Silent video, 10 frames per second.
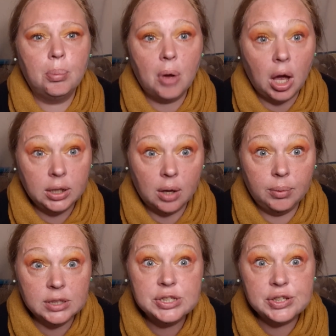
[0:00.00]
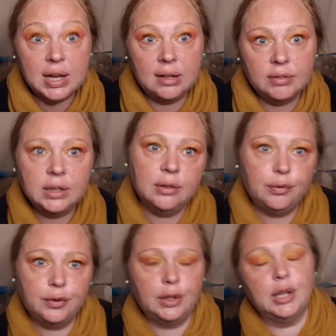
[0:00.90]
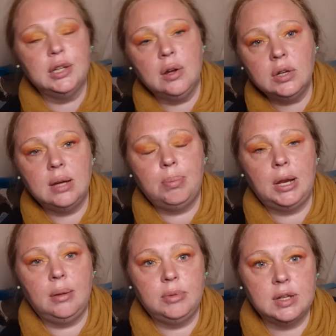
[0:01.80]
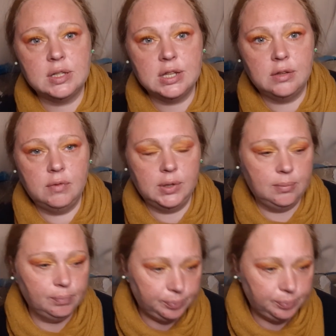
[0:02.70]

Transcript: I know it's scary for the non-epileptics in the room,